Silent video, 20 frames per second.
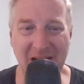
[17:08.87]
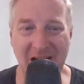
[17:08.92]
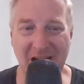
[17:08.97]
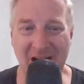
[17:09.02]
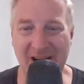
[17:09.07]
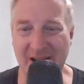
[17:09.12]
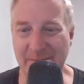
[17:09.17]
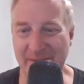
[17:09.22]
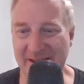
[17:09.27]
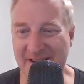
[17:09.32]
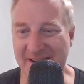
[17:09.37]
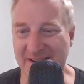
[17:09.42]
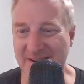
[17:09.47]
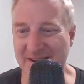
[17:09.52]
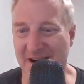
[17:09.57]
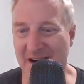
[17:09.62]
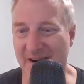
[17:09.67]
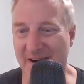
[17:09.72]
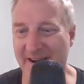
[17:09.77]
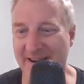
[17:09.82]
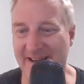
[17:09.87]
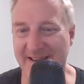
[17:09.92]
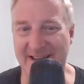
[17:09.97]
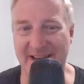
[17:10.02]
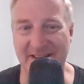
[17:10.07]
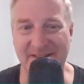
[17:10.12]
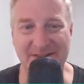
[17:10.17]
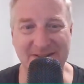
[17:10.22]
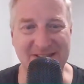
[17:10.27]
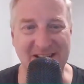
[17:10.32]
All right, Miku. All right,
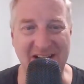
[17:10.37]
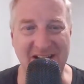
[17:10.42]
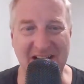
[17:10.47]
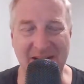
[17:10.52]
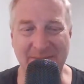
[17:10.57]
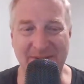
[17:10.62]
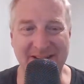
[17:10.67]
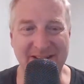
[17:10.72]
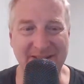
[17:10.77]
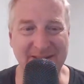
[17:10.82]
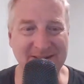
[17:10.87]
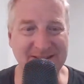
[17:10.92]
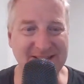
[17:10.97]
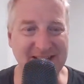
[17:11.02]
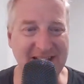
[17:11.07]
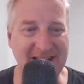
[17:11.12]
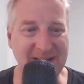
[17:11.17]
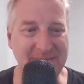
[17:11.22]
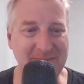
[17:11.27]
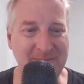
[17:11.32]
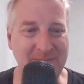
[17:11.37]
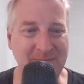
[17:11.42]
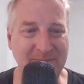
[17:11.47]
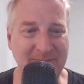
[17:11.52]
another time, another time.